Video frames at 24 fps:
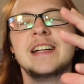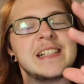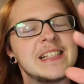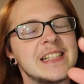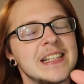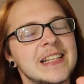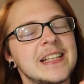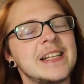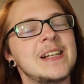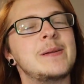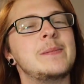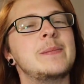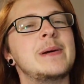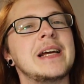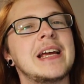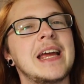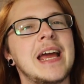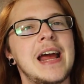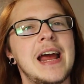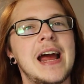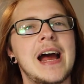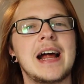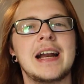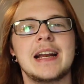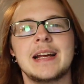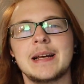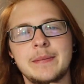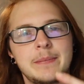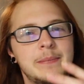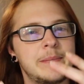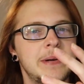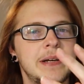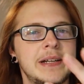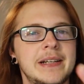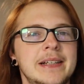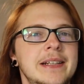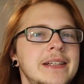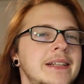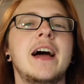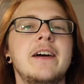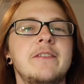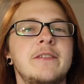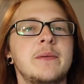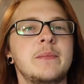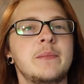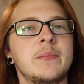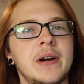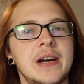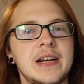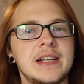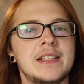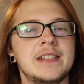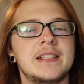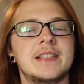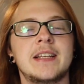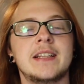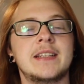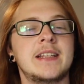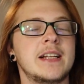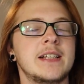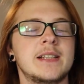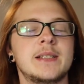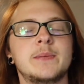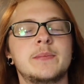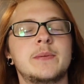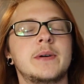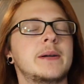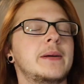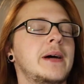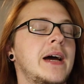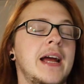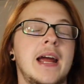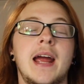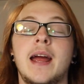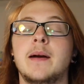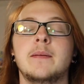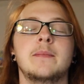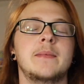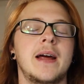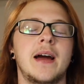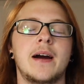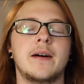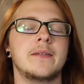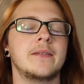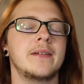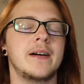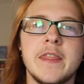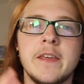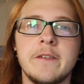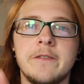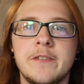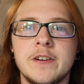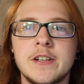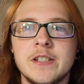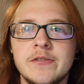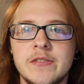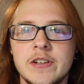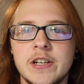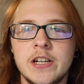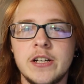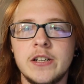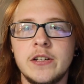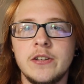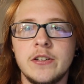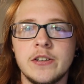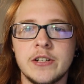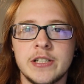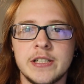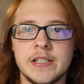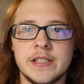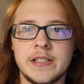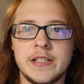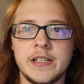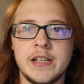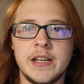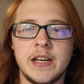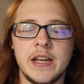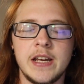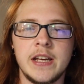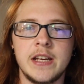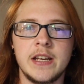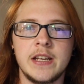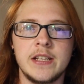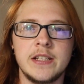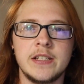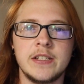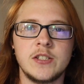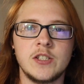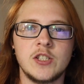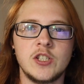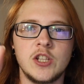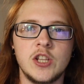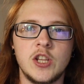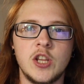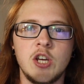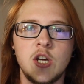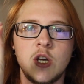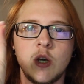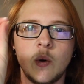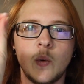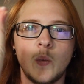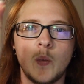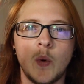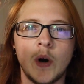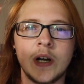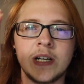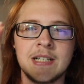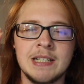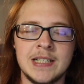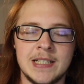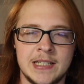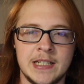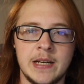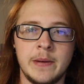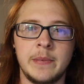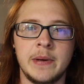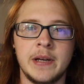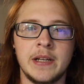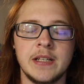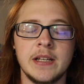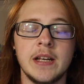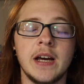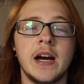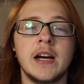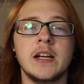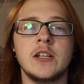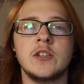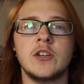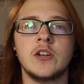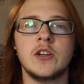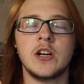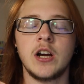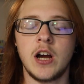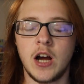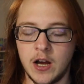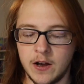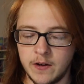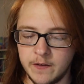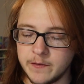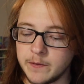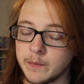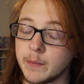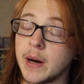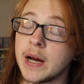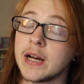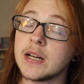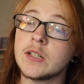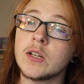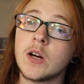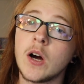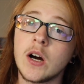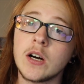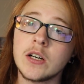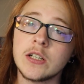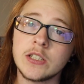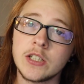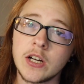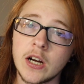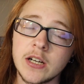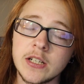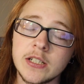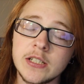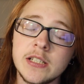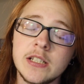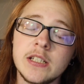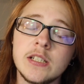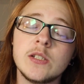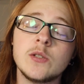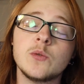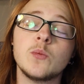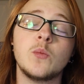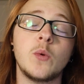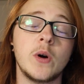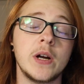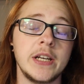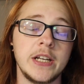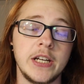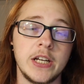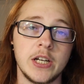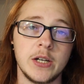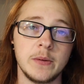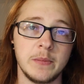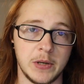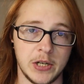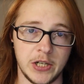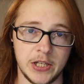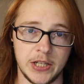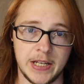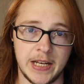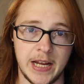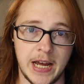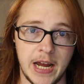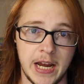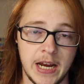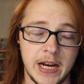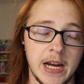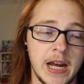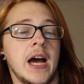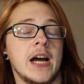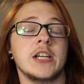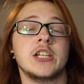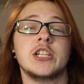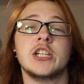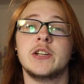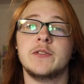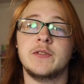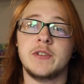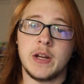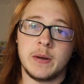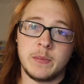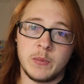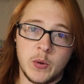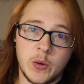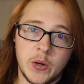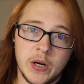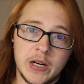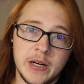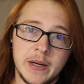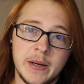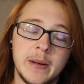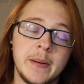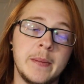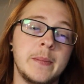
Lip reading: It's a little bit chaotic, but I've embraced that that's what I am now. The first video you're gonna see is the one snippet I took of my dog Darcy's 1 year birthday. I should have done more,